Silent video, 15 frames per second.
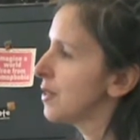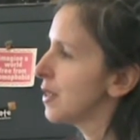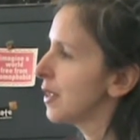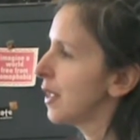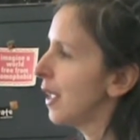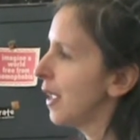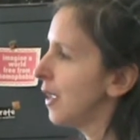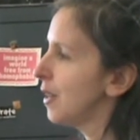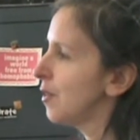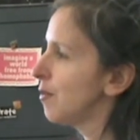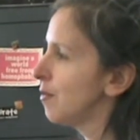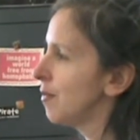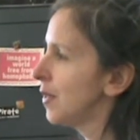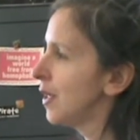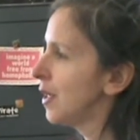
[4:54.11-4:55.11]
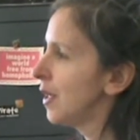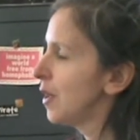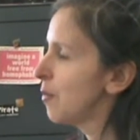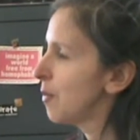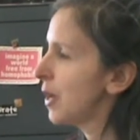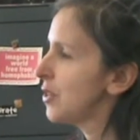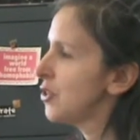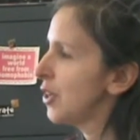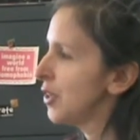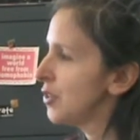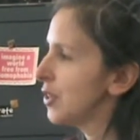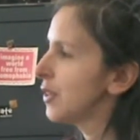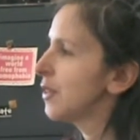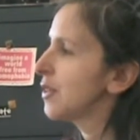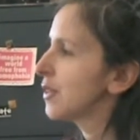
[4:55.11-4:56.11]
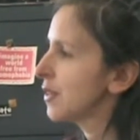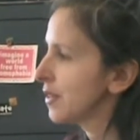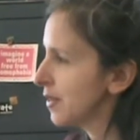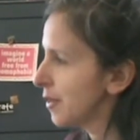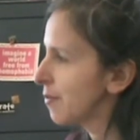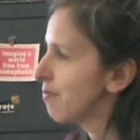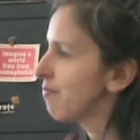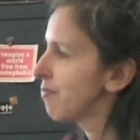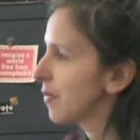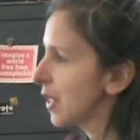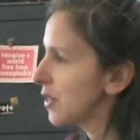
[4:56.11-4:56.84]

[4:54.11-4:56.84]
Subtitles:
to gain by changing the system.